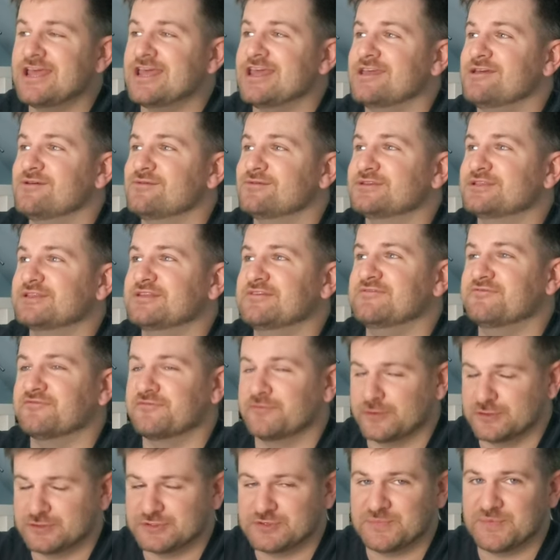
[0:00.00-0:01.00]
It was the
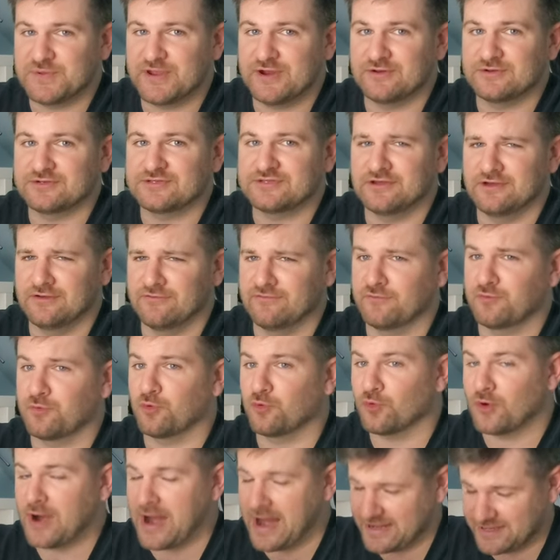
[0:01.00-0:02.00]
first appearance of
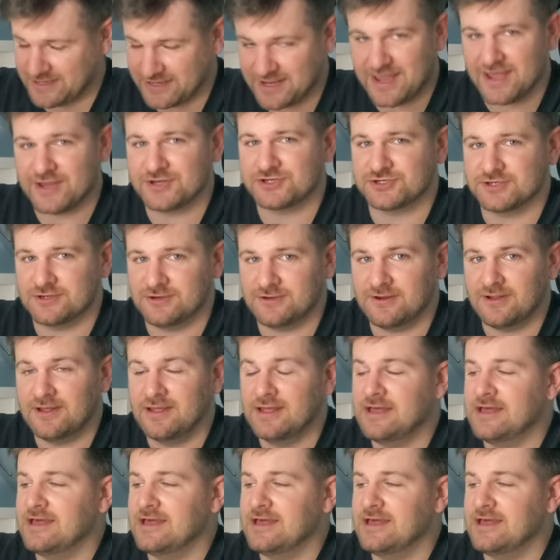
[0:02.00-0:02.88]
Ratcatcher.